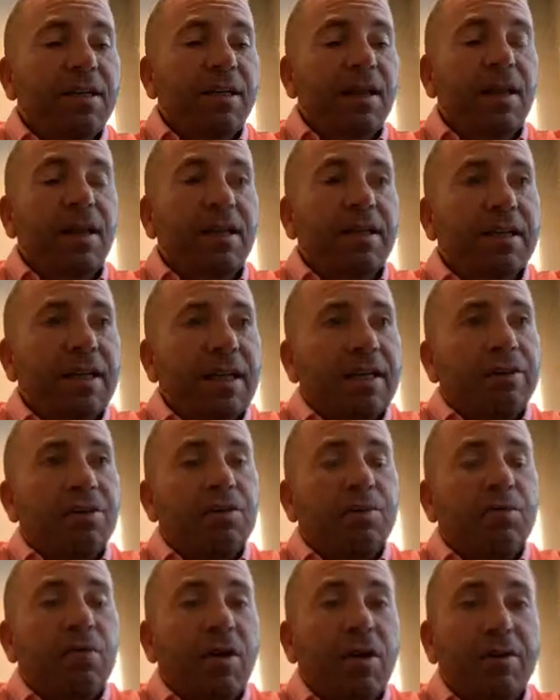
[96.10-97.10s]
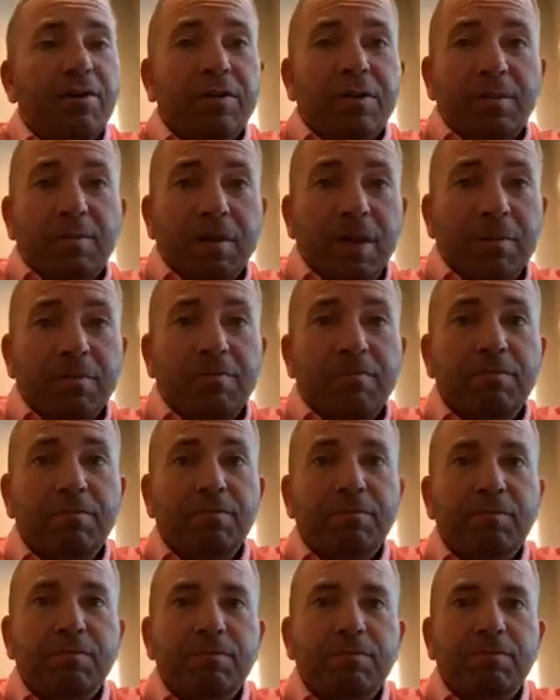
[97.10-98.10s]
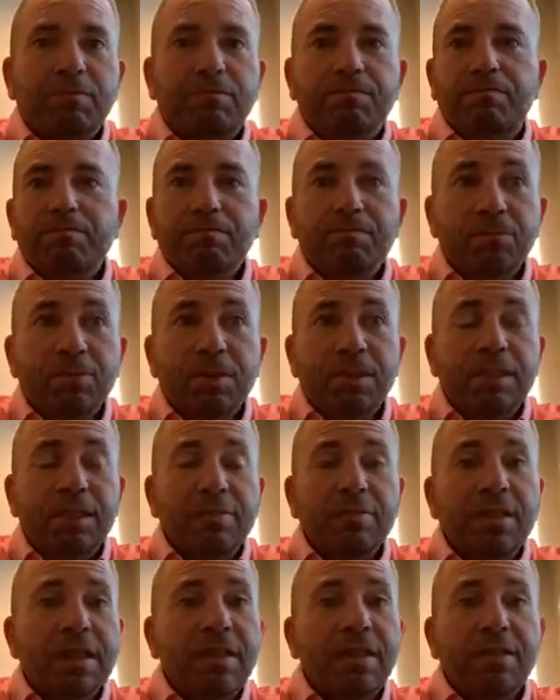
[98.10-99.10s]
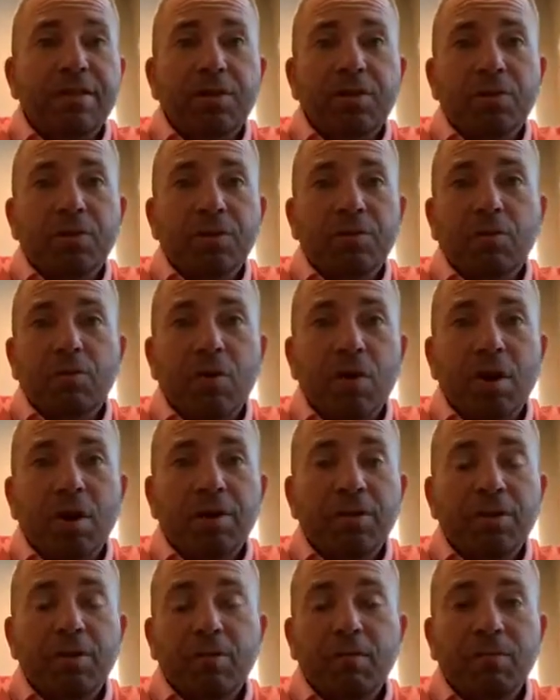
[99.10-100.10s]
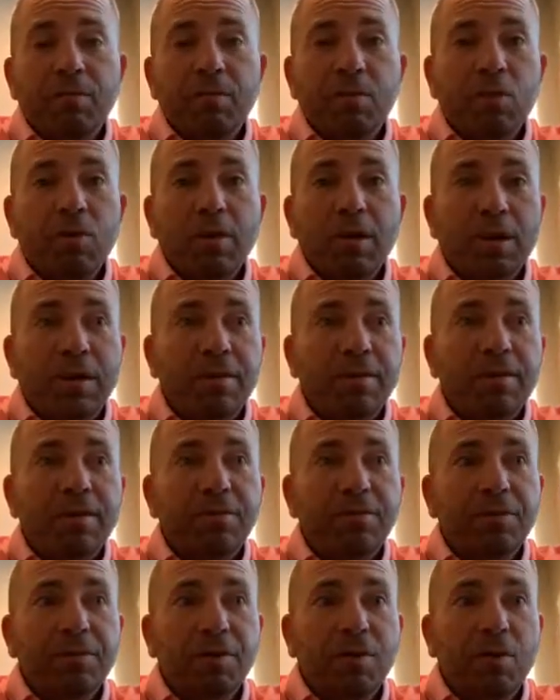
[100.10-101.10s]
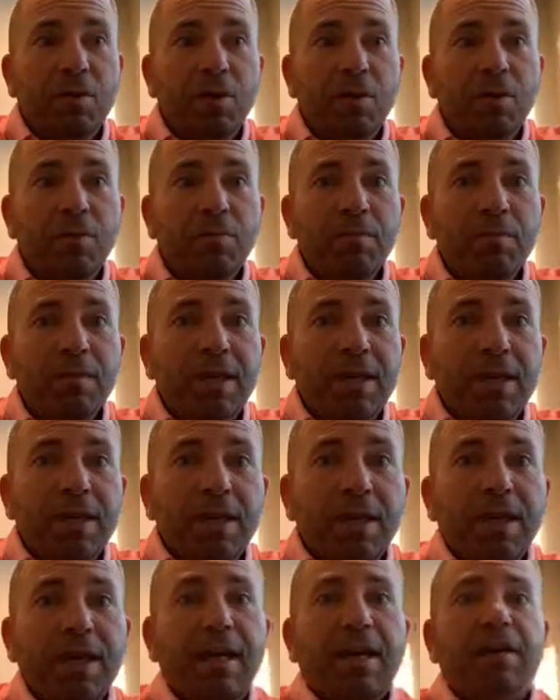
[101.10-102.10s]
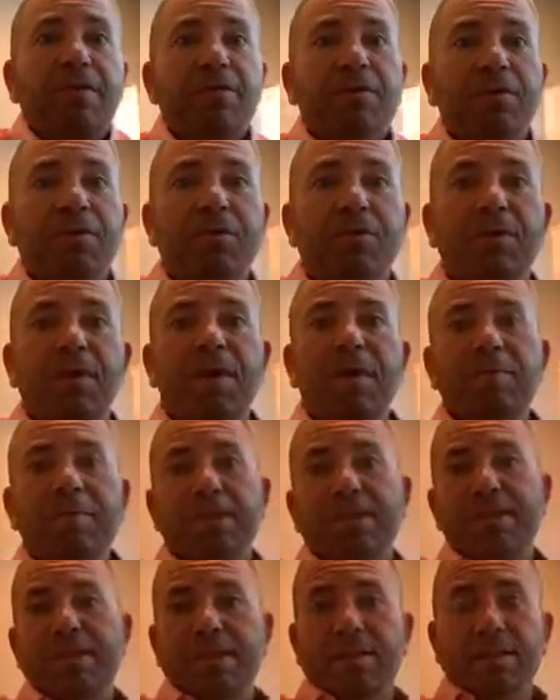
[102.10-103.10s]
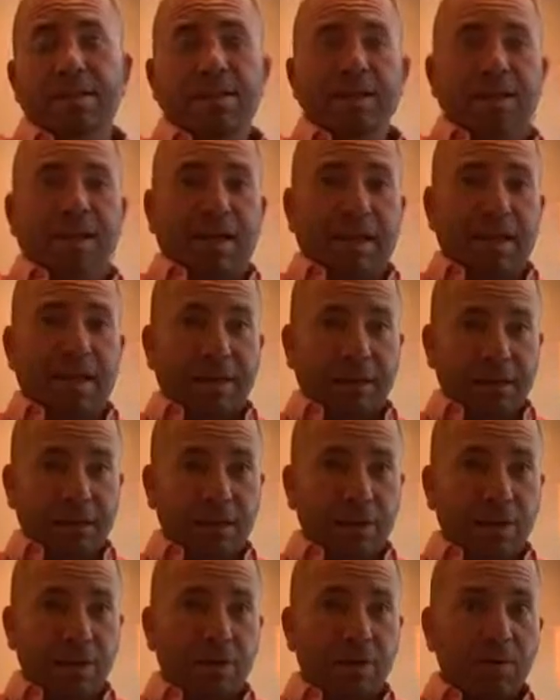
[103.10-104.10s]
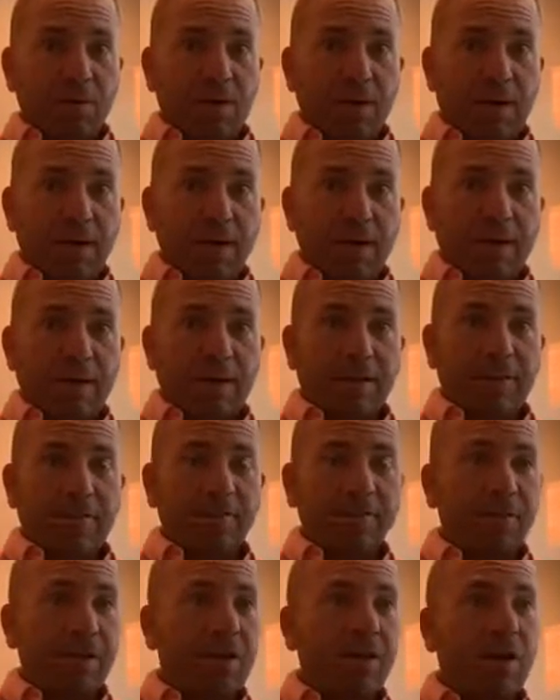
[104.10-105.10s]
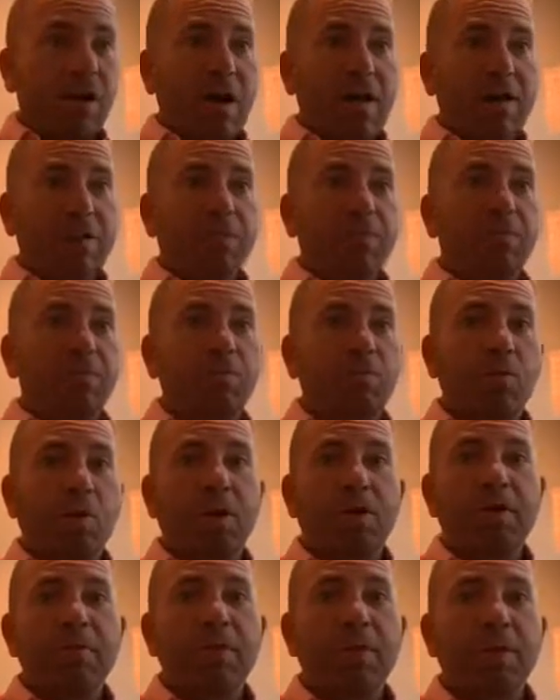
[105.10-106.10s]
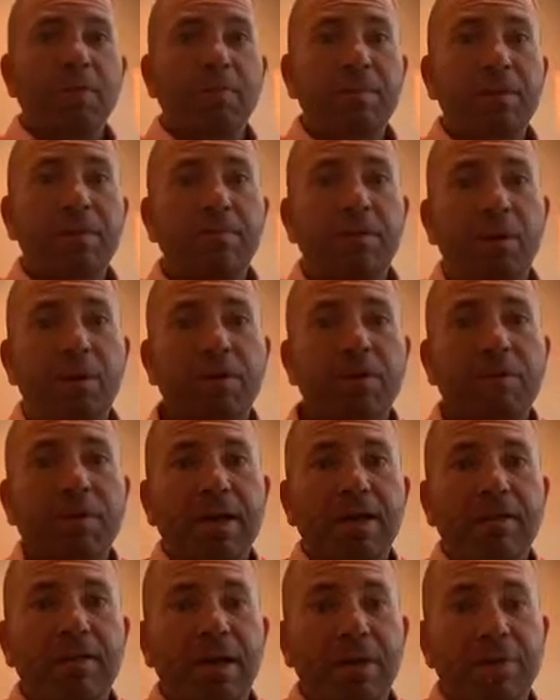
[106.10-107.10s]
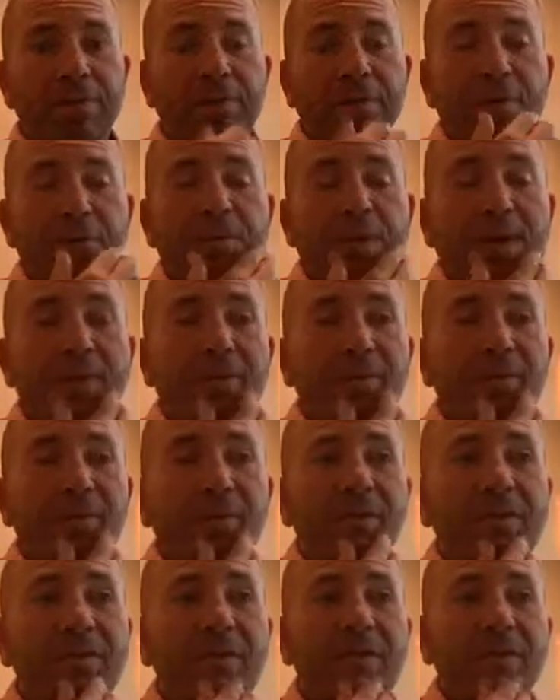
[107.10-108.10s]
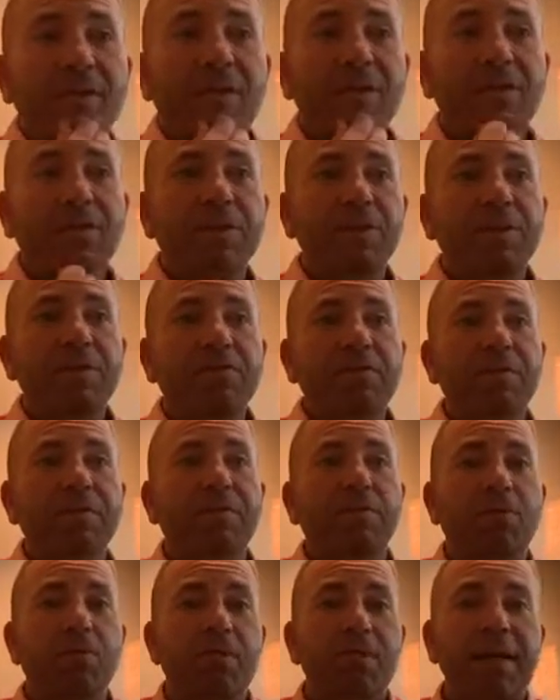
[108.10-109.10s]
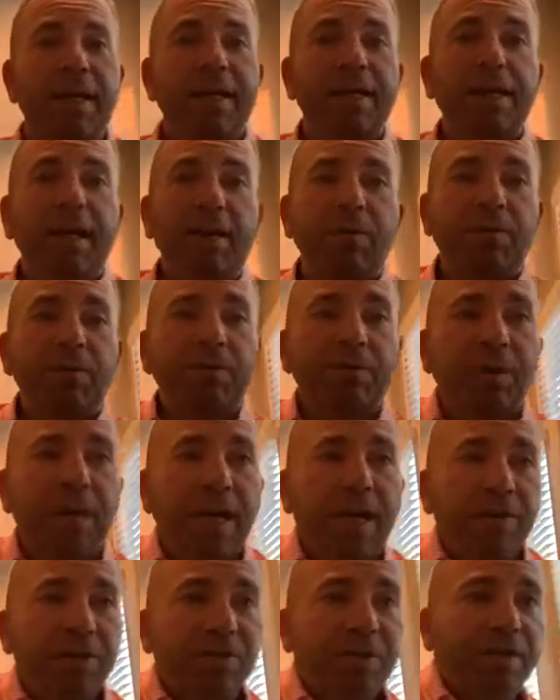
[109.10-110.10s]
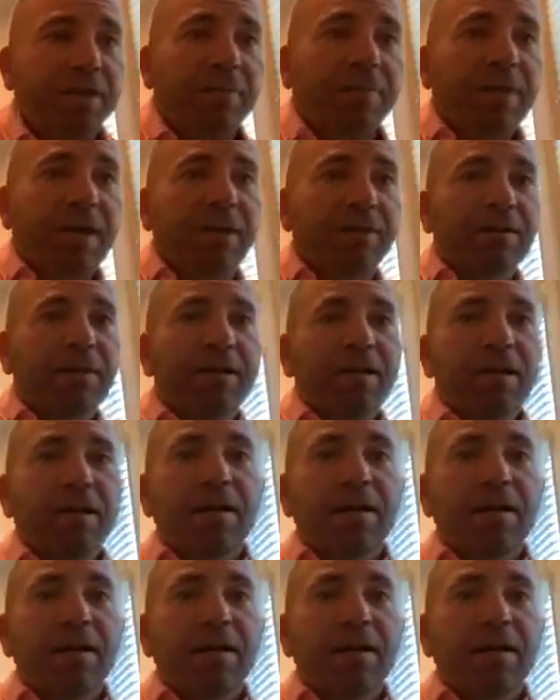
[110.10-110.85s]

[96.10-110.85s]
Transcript: Angel Water is about really making your water more healthy for your home and for your family. And so, water's been a big part of my life for the past 15 years. And before that, I was passionate about